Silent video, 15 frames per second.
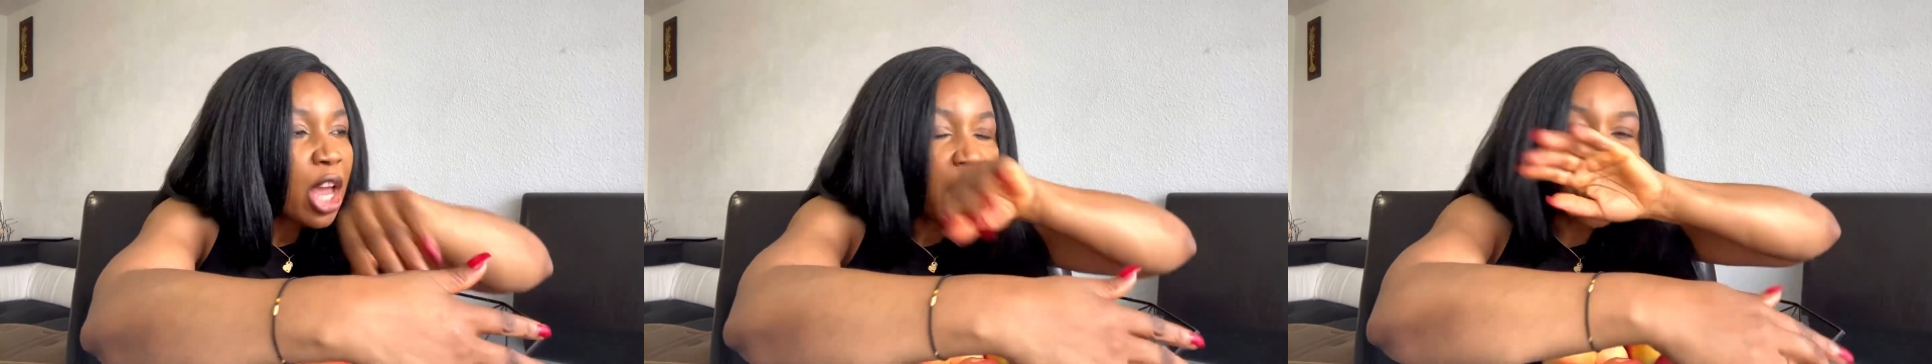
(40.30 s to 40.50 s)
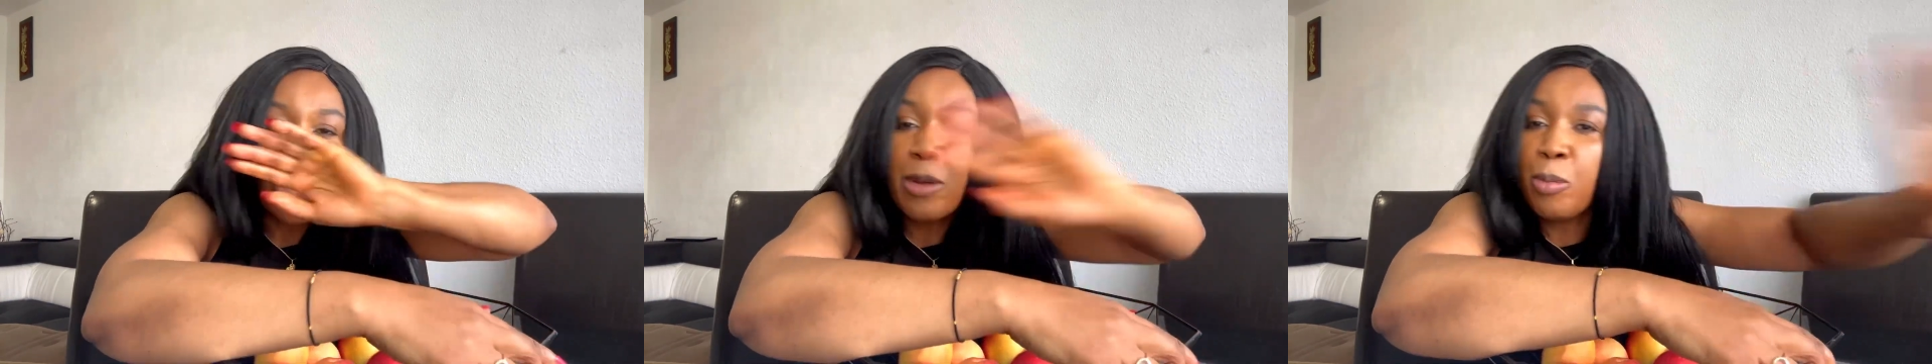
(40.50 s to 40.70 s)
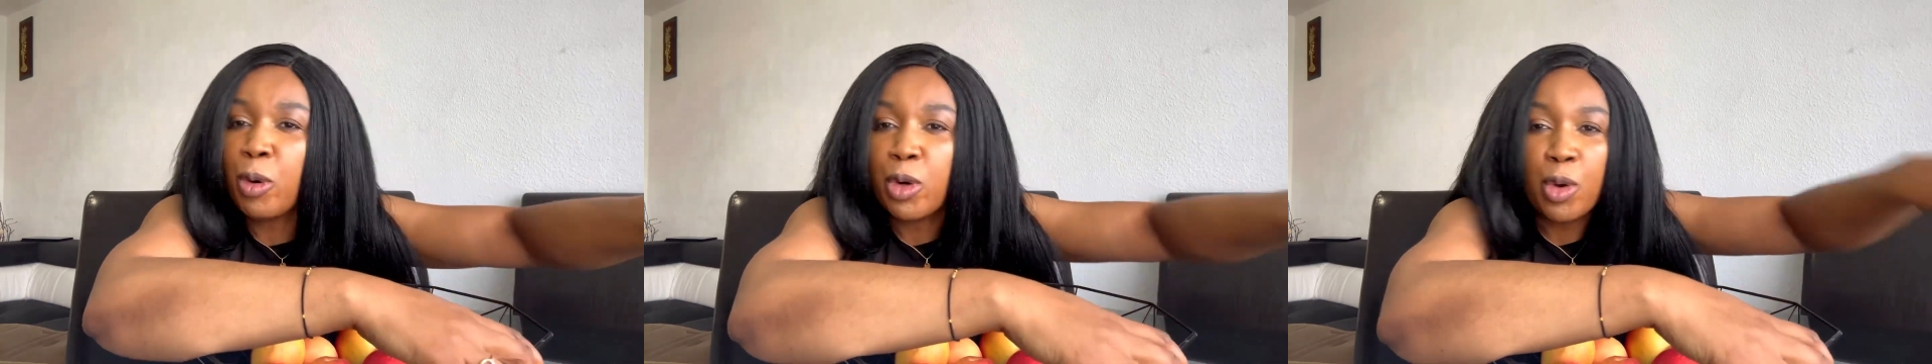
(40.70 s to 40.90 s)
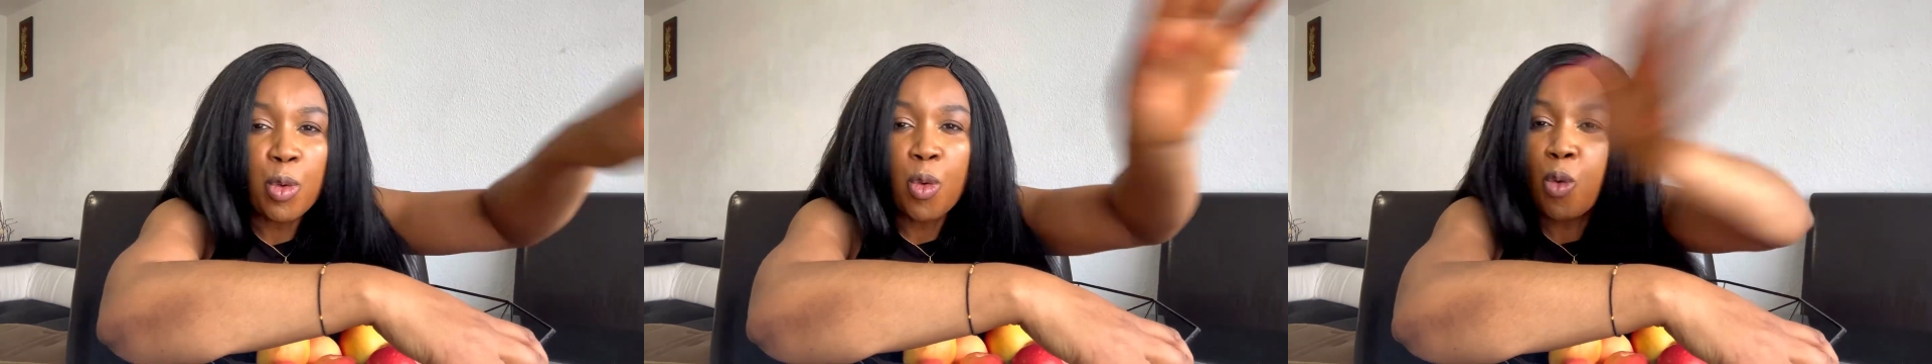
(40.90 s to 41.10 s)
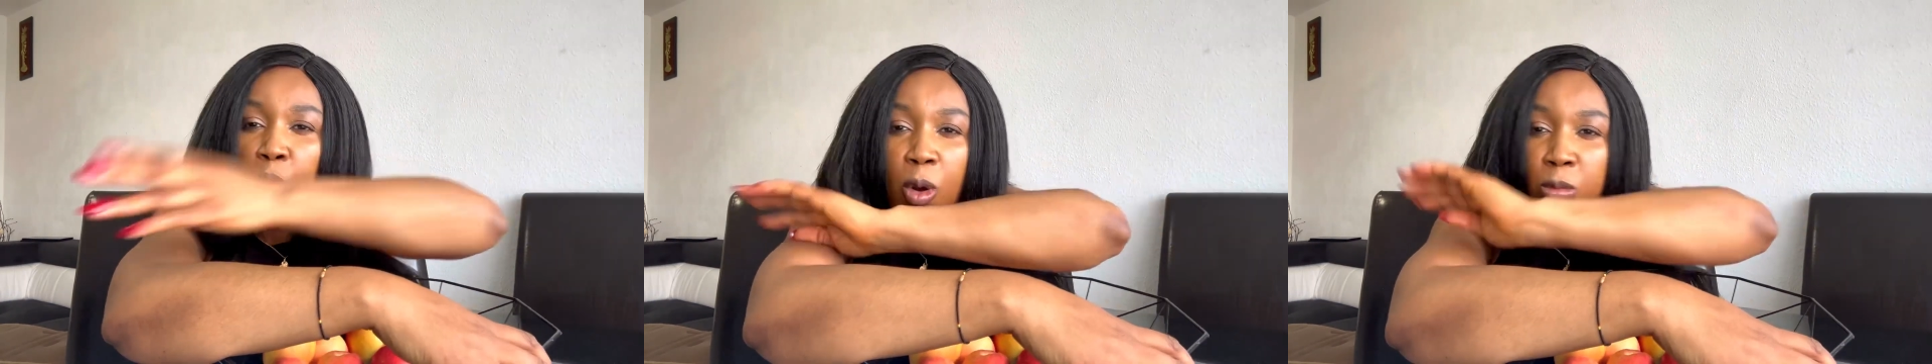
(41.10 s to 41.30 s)
Anybody who
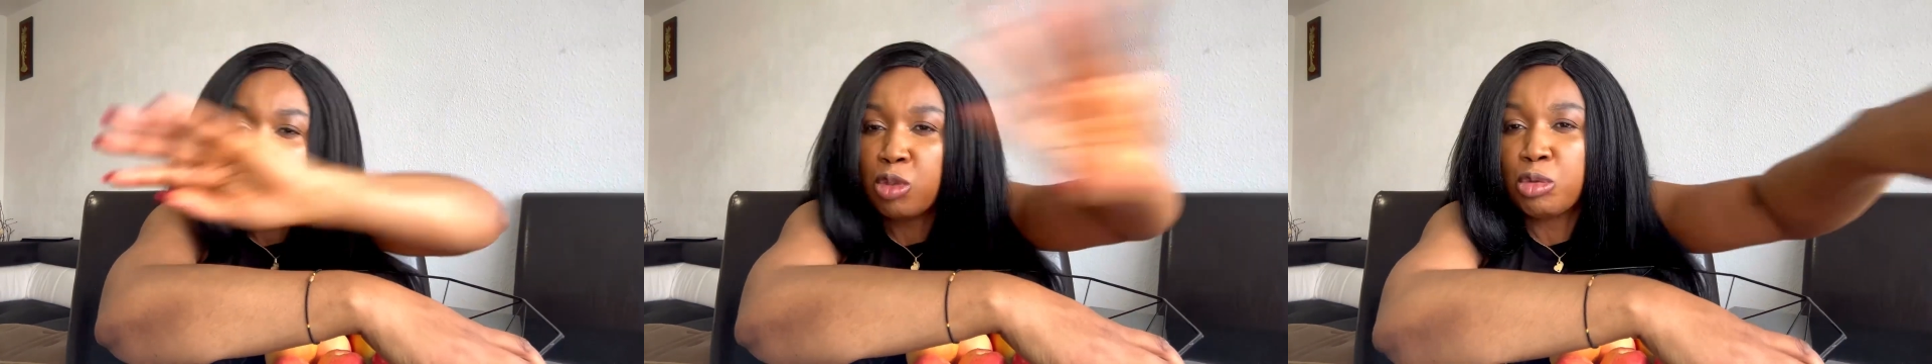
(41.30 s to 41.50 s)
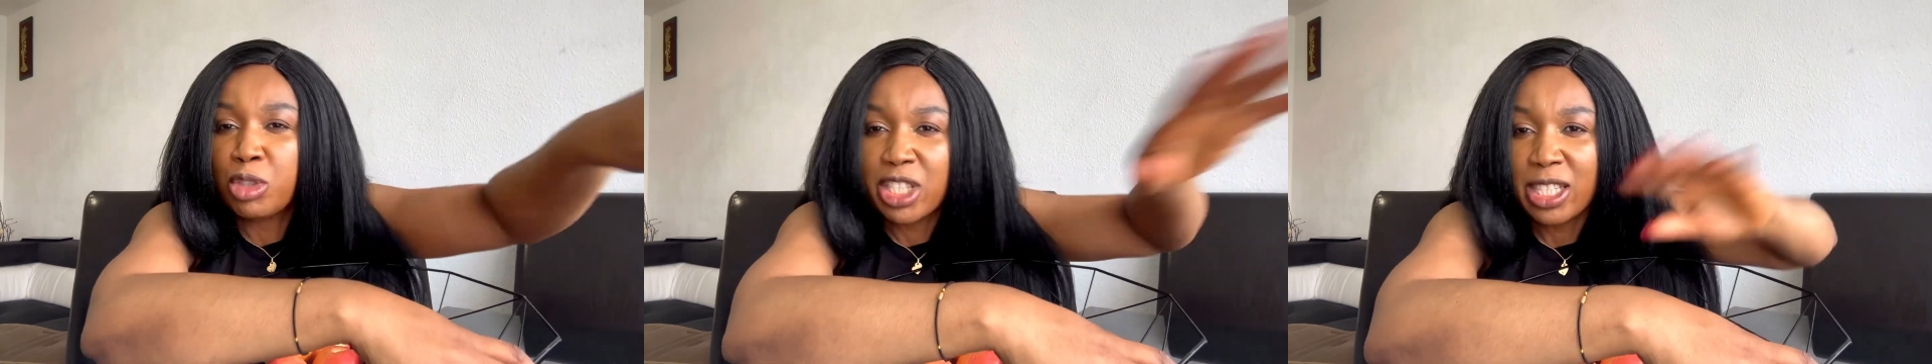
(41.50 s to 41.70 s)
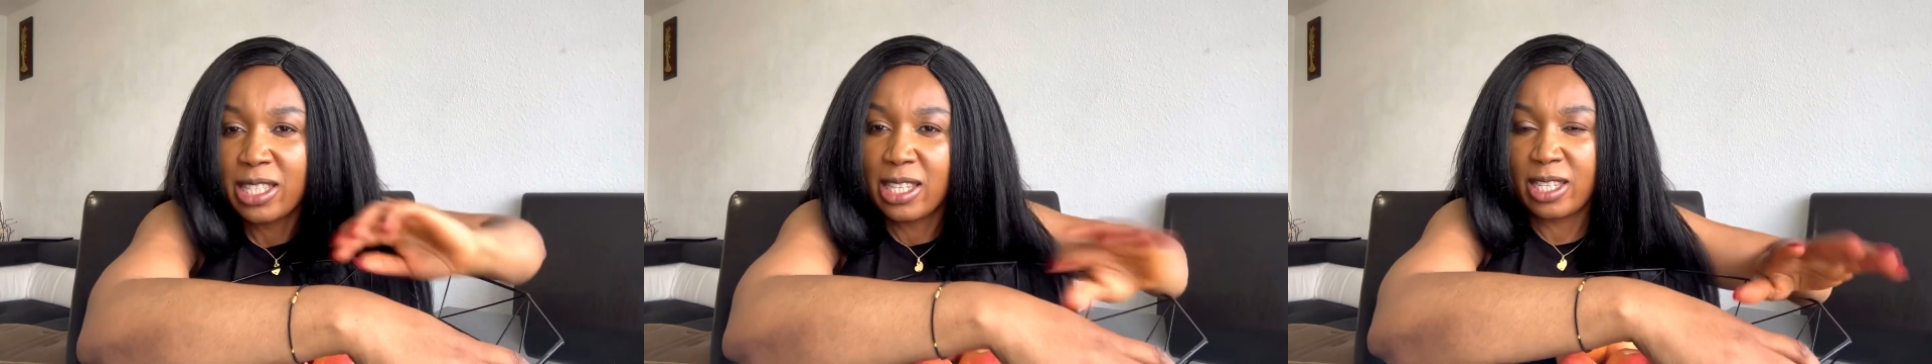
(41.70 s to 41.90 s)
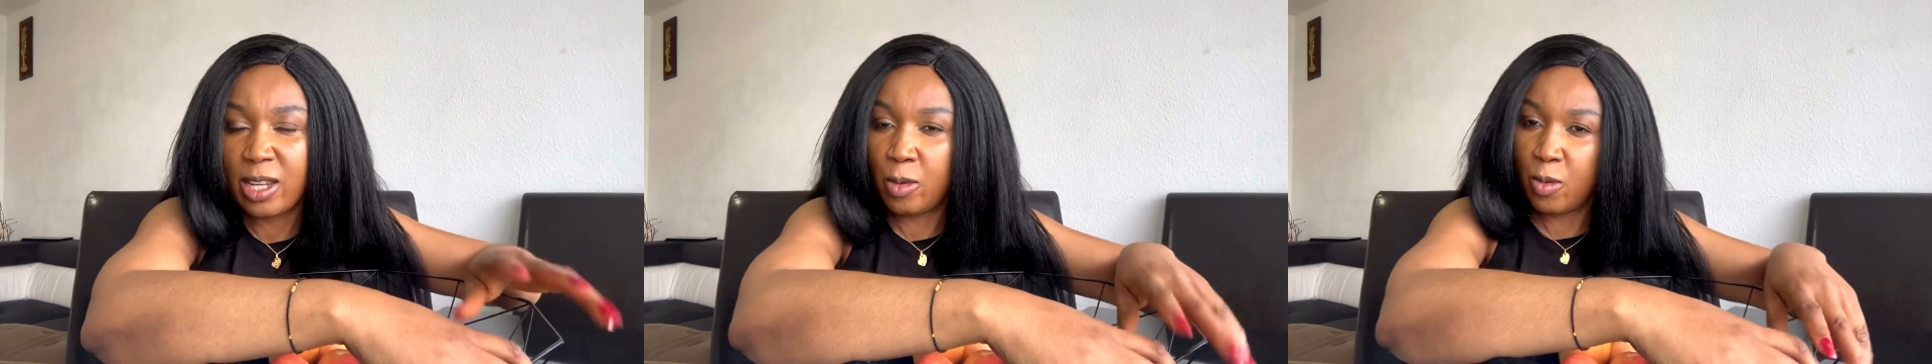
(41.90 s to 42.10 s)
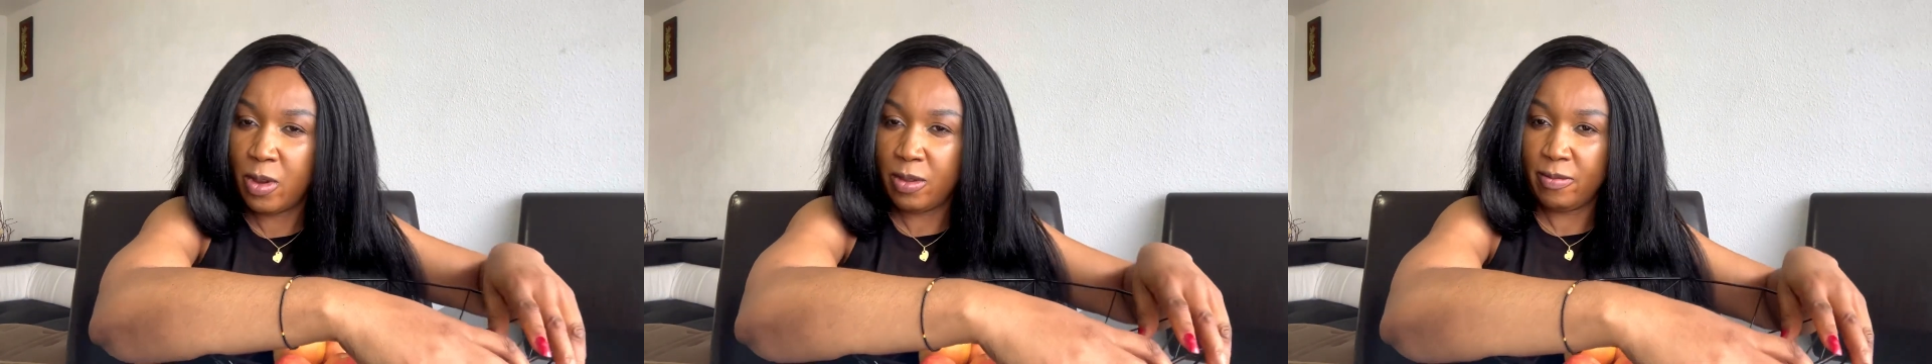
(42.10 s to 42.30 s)
comes to chase it
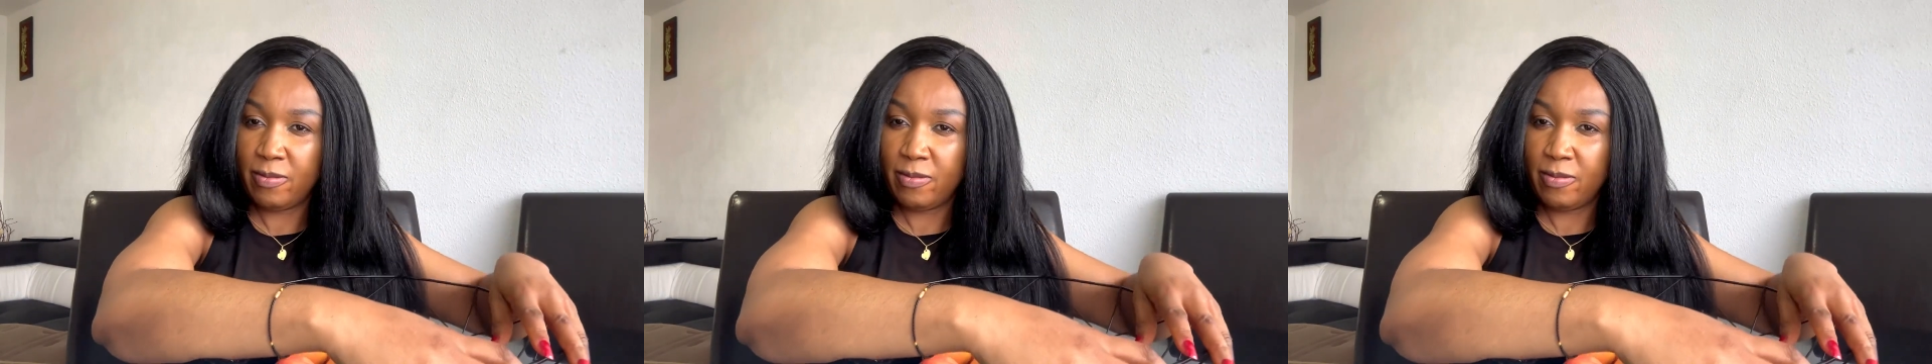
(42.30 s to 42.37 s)
away.